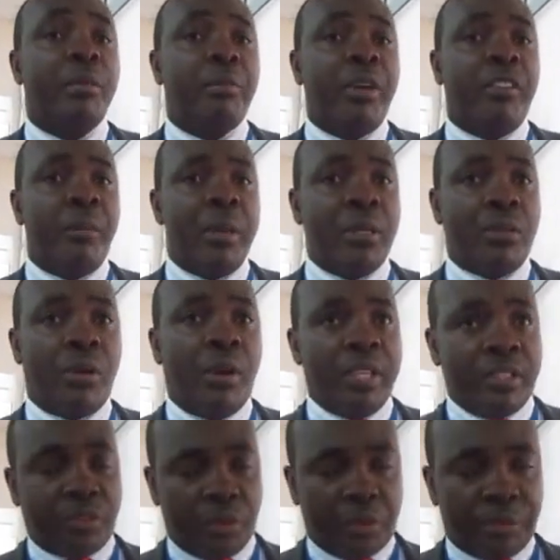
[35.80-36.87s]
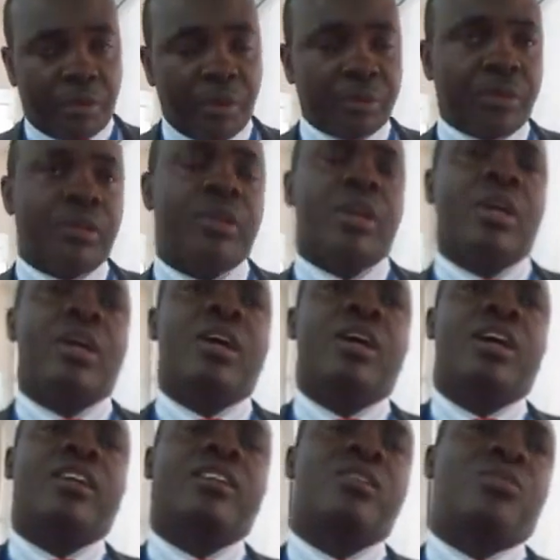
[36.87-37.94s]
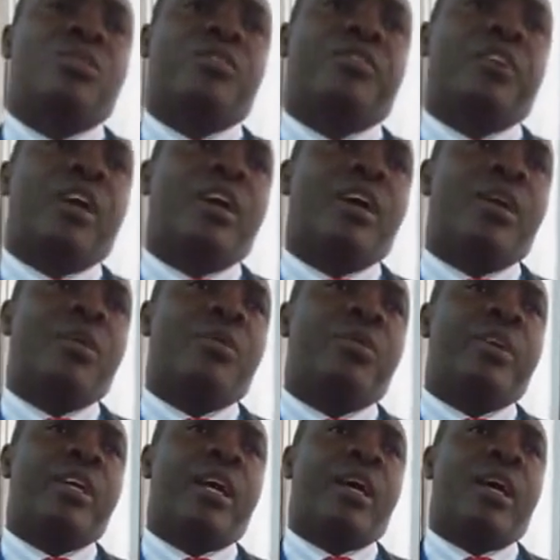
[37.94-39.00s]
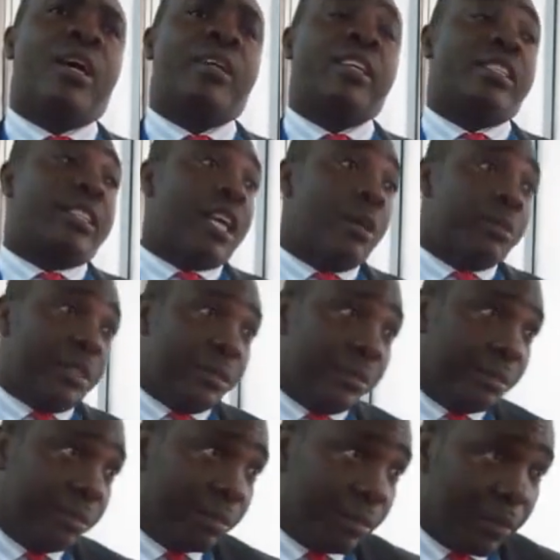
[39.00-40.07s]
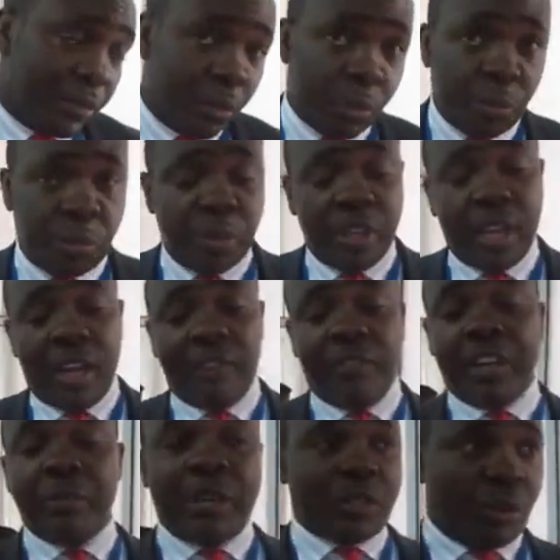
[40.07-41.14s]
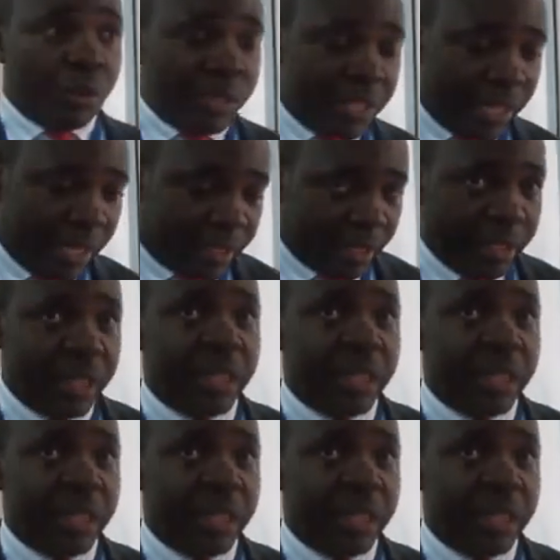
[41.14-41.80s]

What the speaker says: performance audit report. I think so far we are disturbed. We are very much concerned